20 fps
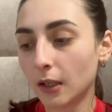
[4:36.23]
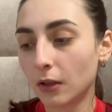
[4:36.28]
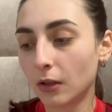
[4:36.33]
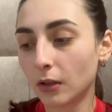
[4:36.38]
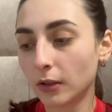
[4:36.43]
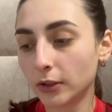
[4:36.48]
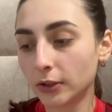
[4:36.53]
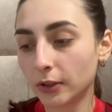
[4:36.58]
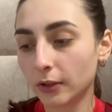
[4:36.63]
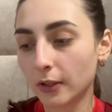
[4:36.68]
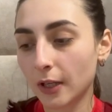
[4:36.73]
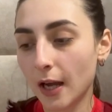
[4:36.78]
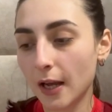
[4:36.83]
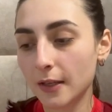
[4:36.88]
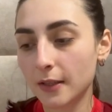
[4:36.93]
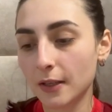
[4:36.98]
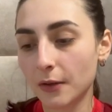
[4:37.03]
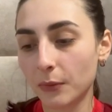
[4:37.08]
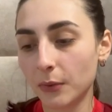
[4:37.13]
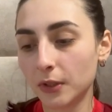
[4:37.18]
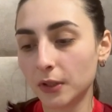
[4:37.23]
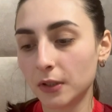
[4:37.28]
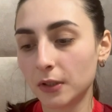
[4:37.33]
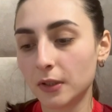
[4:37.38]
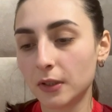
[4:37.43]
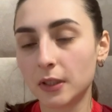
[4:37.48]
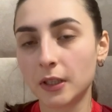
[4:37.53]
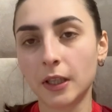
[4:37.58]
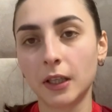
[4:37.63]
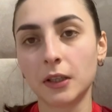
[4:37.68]
Also, guys, I wanted
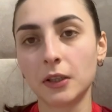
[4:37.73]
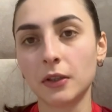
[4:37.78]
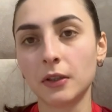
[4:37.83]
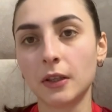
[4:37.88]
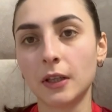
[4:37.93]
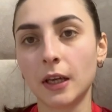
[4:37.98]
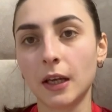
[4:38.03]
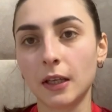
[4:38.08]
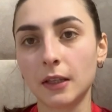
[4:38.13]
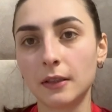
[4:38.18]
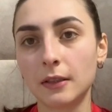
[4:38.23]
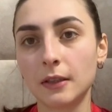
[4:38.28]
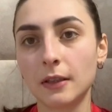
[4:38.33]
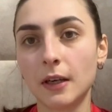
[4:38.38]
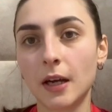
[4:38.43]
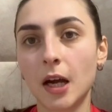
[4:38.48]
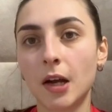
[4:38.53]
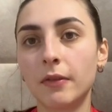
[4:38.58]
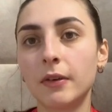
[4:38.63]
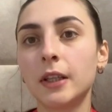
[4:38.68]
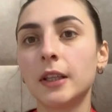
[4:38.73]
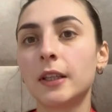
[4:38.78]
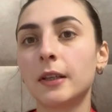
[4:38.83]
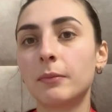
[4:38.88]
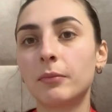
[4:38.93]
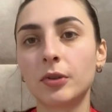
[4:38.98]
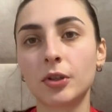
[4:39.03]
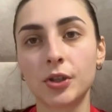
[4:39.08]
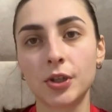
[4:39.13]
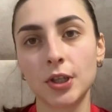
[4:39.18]
to tell you that I really
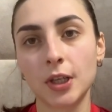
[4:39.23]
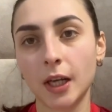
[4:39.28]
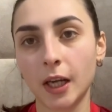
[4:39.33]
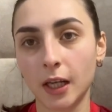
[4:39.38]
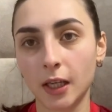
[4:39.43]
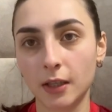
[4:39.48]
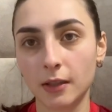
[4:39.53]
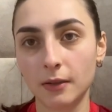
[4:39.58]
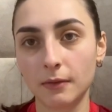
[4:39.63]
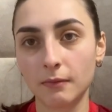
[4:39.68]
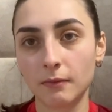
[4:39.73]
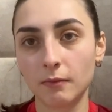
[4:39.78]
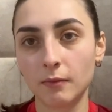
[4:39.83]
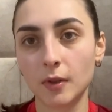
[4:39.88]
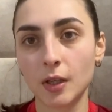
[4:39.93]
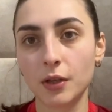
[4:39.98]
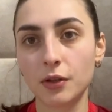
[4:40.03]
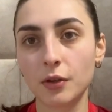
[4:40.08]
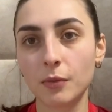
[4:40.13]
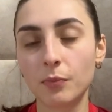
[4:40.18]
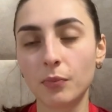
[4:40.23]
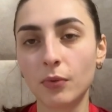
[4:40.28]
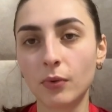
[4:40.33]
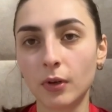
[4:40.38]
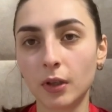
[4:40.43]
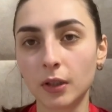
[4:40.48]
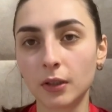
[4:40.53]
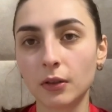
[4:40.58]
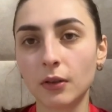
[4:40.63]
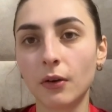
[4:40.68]
appreciate the
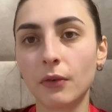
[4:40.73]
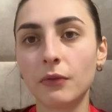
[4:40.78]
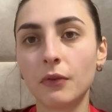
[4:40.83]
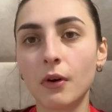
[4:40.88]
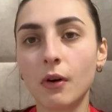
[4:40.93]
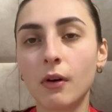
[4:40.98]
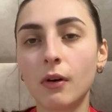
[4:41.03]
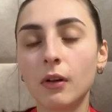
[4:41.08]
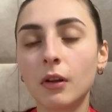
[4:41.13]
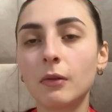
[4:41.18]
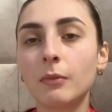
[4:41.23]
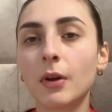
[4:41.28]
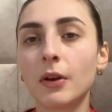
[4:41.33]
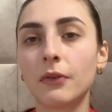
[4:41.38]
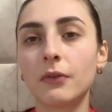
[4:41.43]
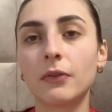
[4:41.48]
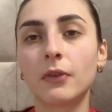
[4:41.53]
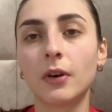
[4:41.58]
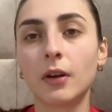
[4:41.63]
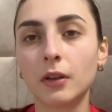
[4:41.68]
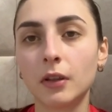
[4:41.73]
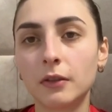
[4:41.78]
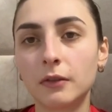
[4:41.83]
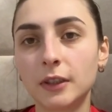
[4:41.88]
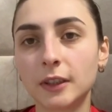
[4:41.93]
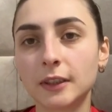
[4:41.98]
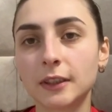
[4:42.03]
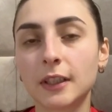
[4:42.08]
support of all my followers.